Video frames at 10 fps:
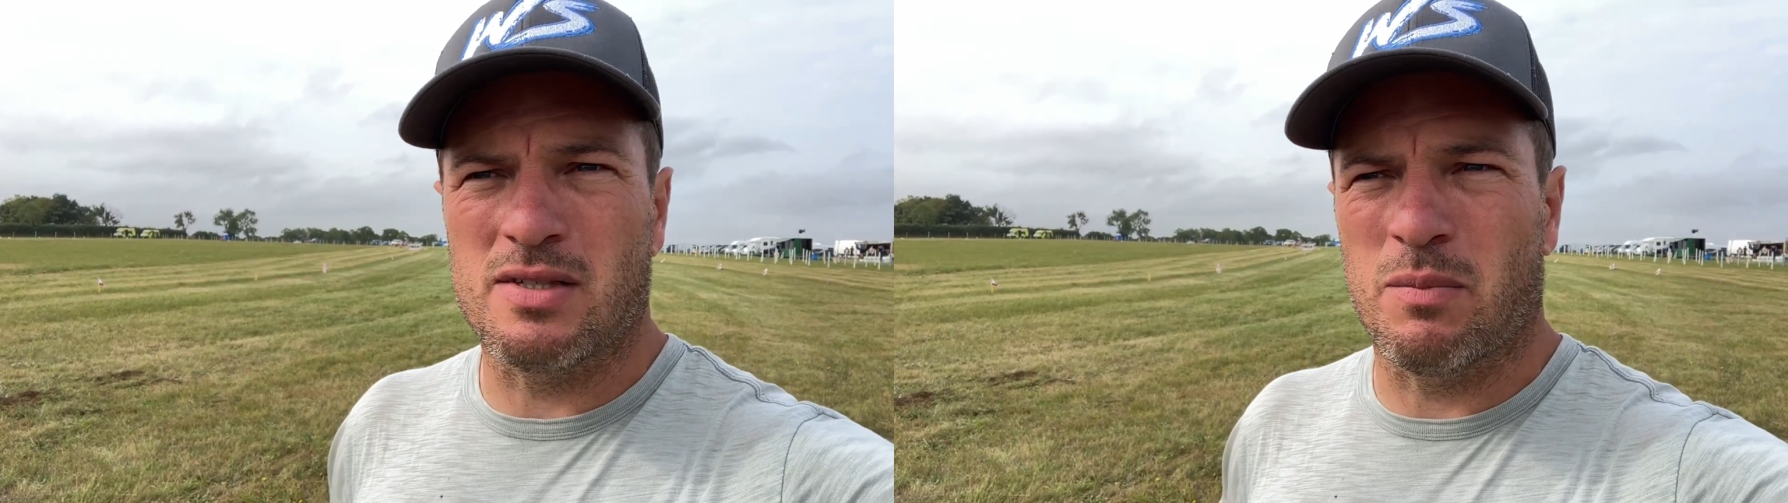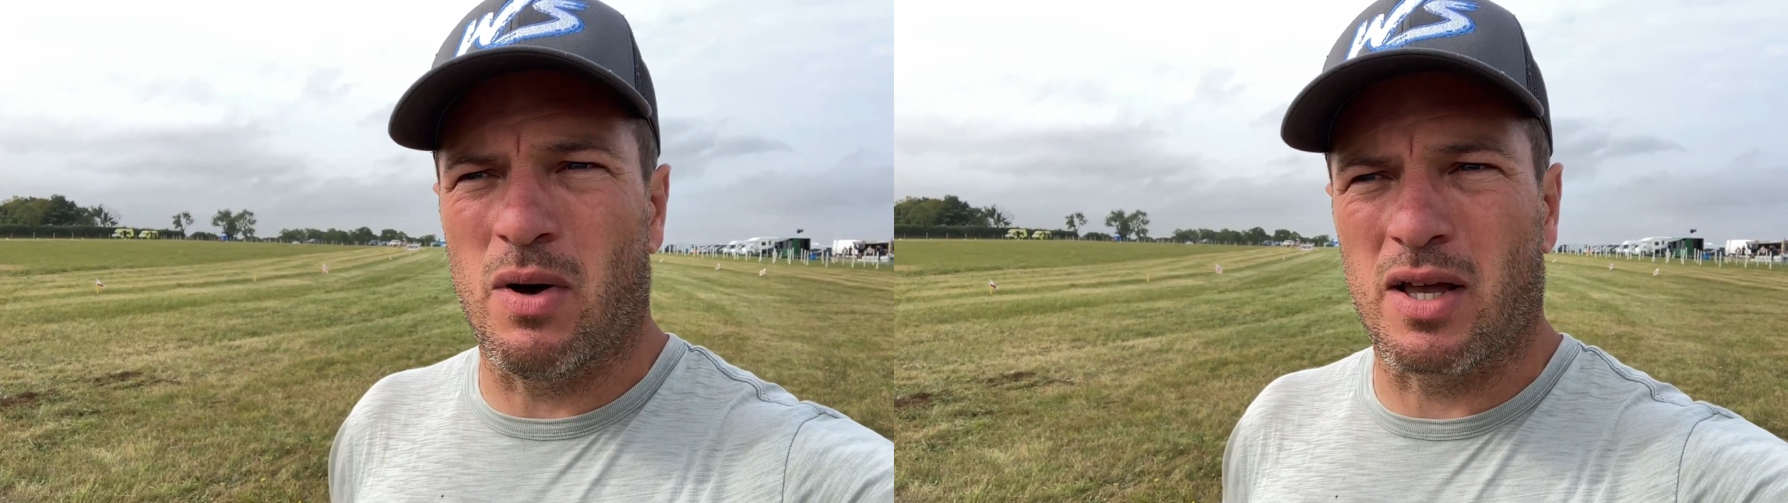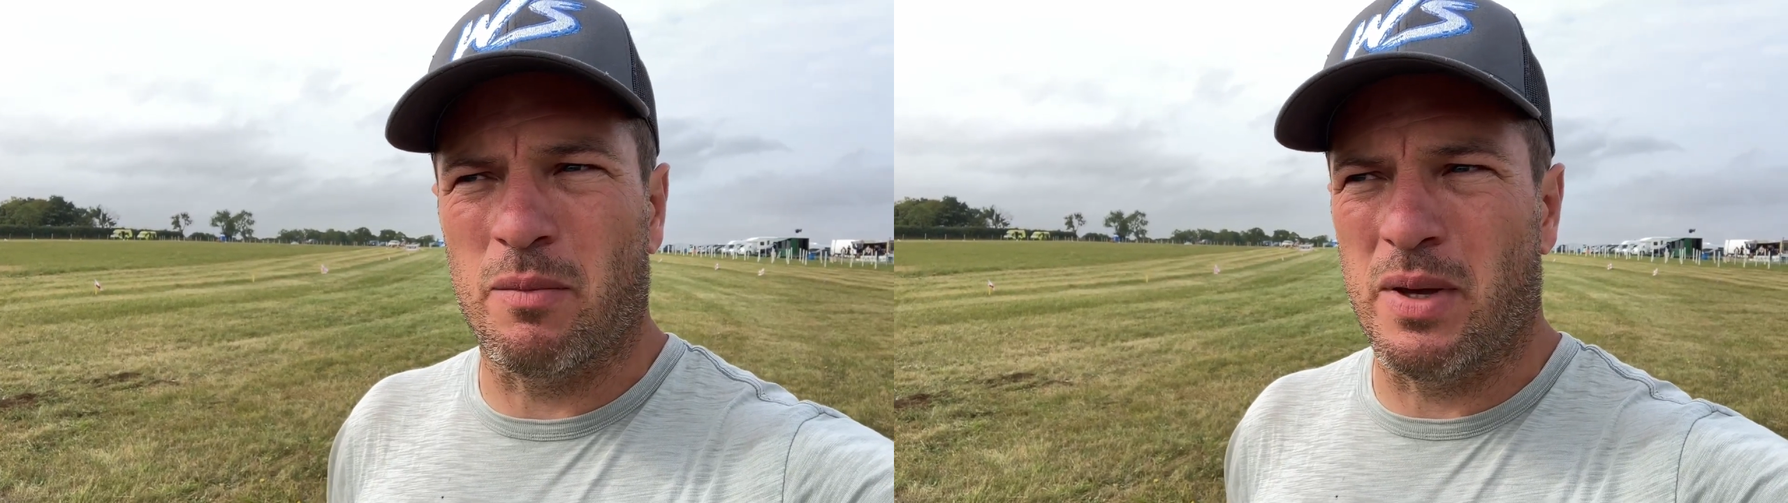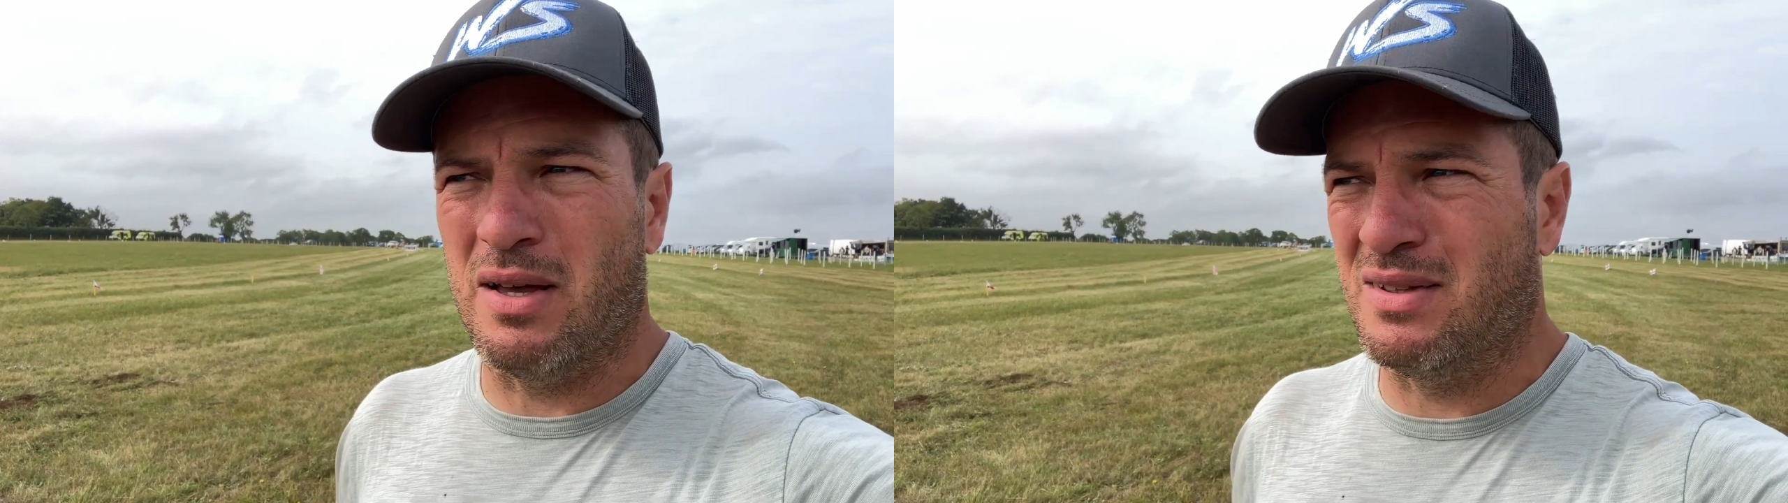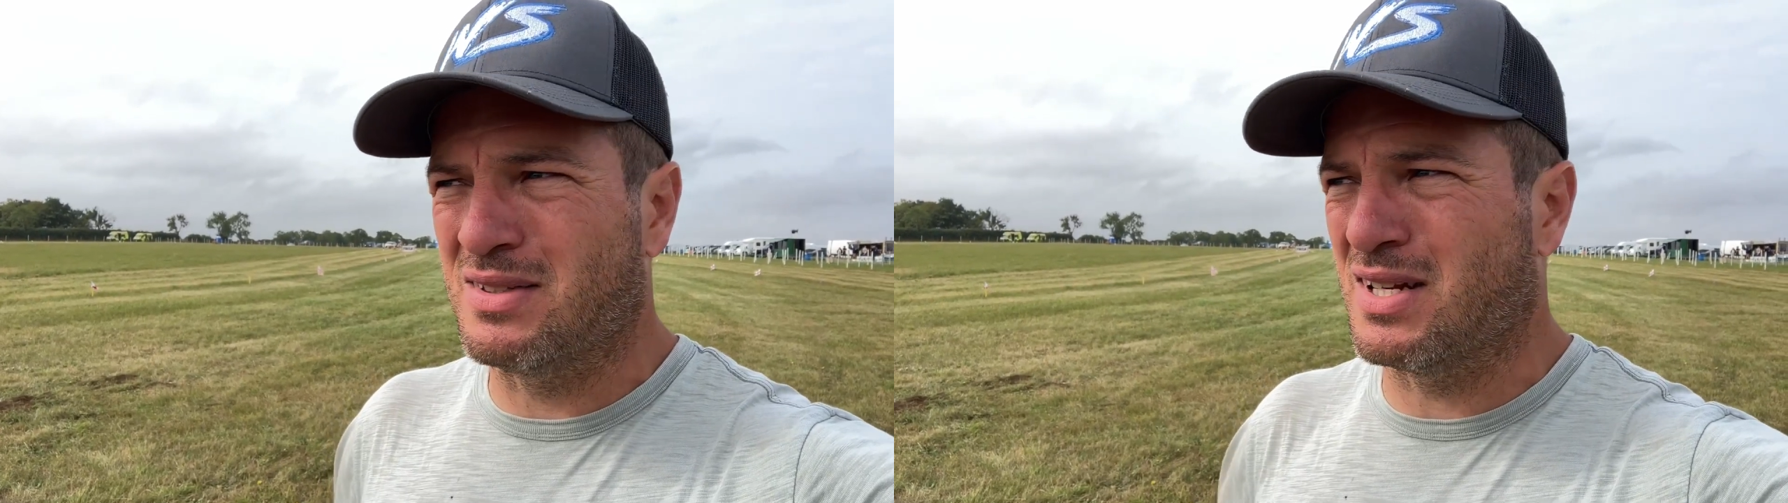the bike a bit
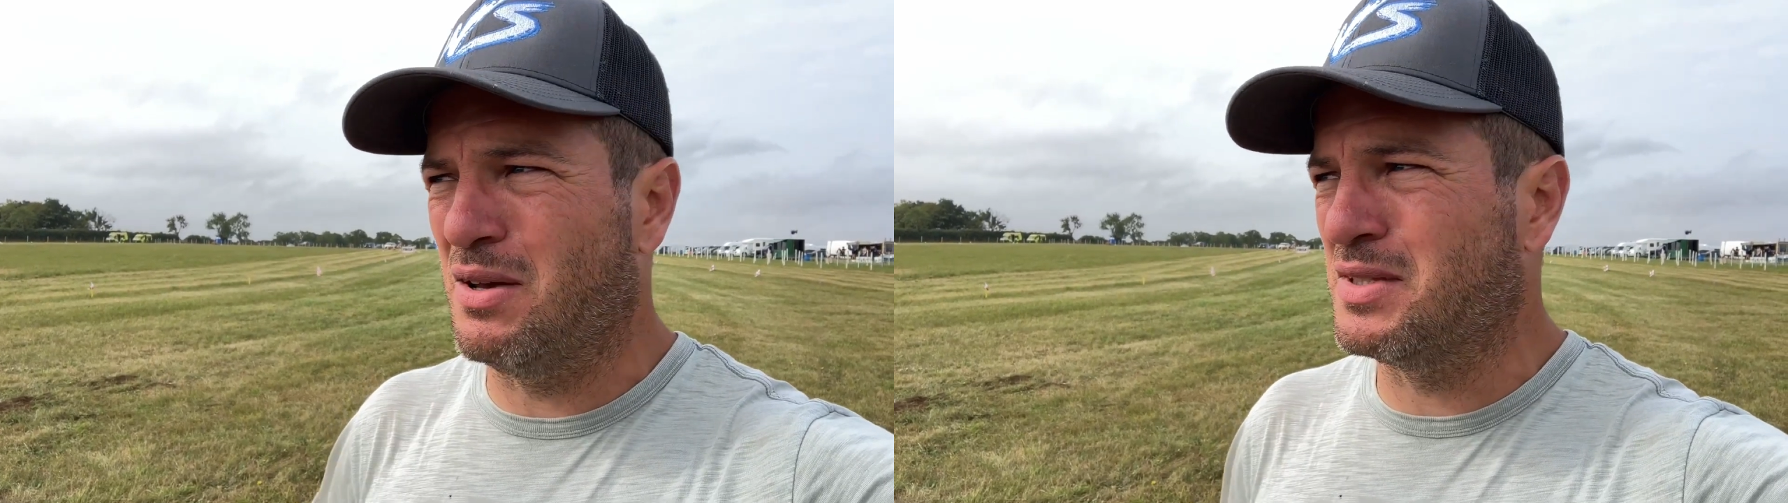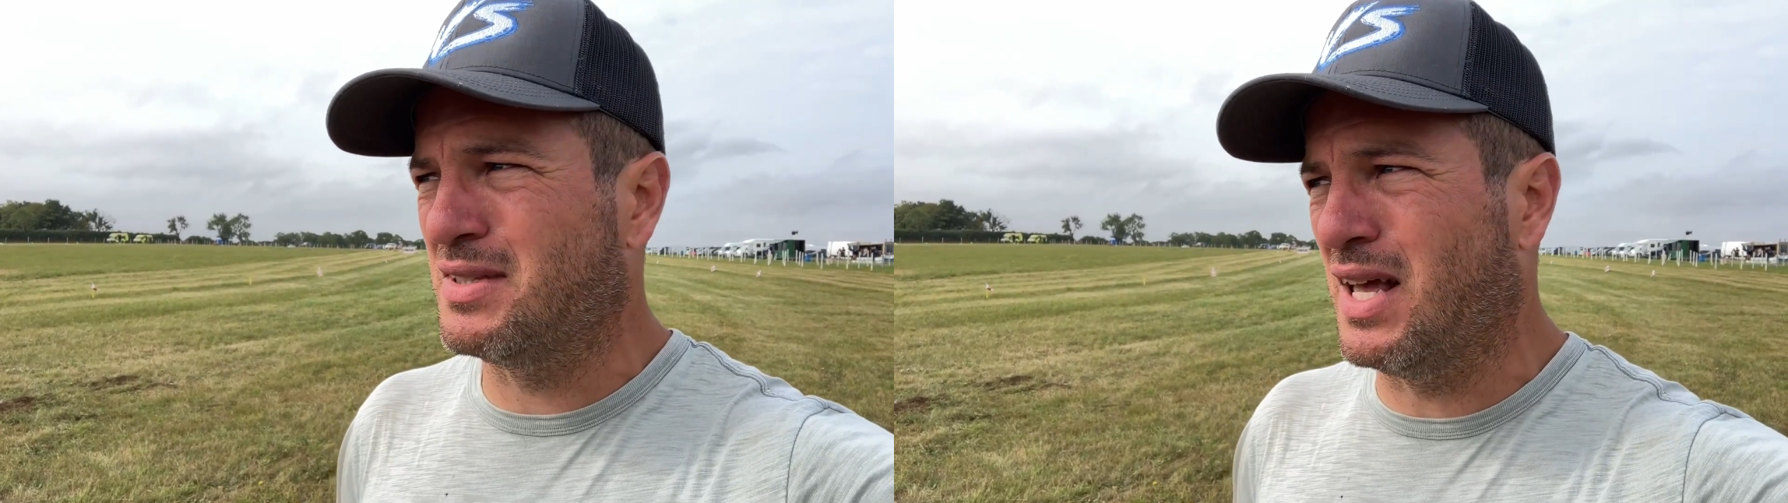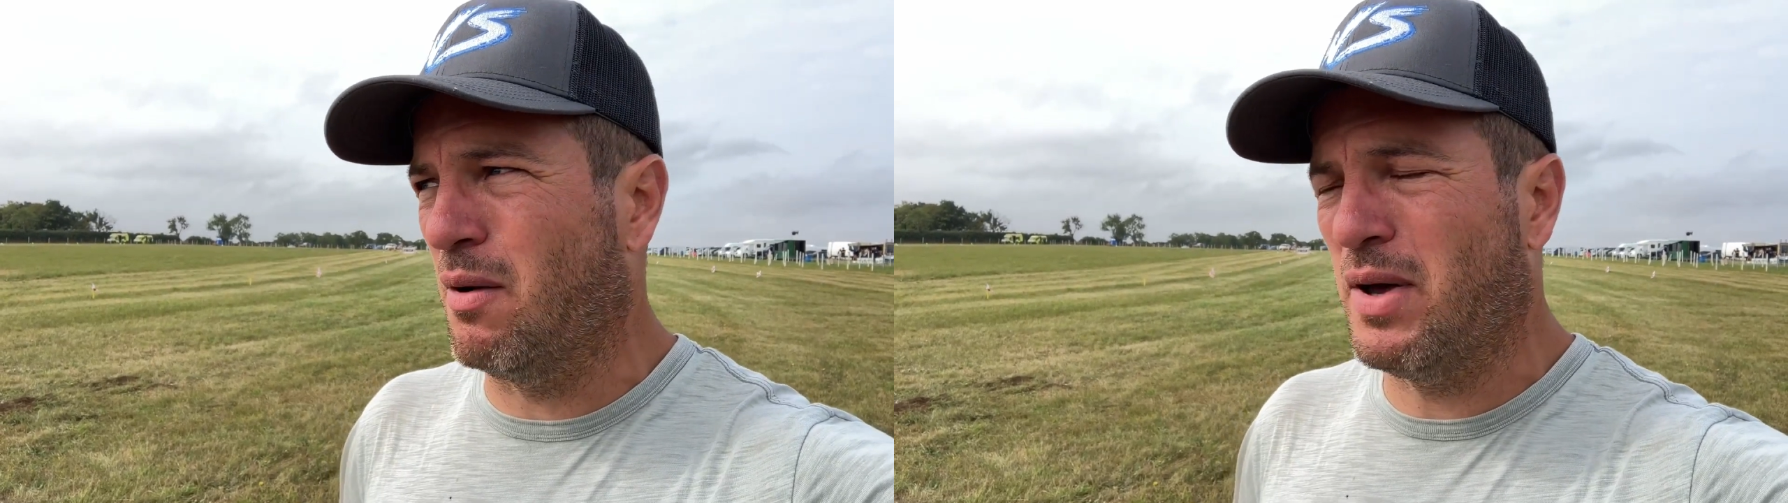and slows us down.